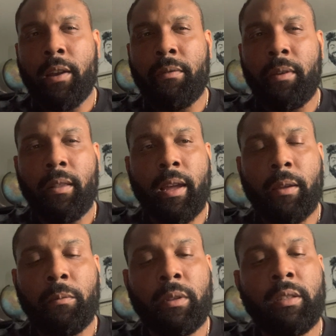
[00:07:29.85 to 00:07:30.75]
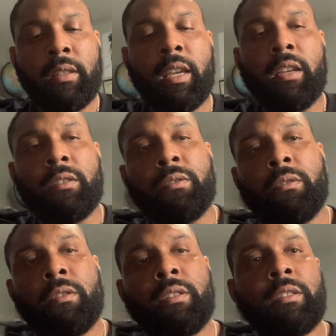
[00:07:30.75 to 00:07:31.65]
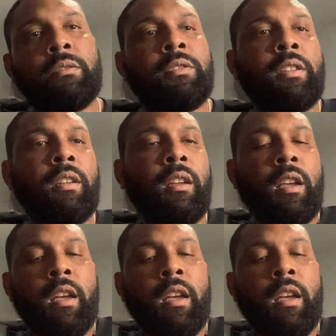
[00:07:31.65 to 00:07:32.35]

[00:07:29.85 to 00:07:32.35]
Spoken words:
I feel like, with this King of Swords energy.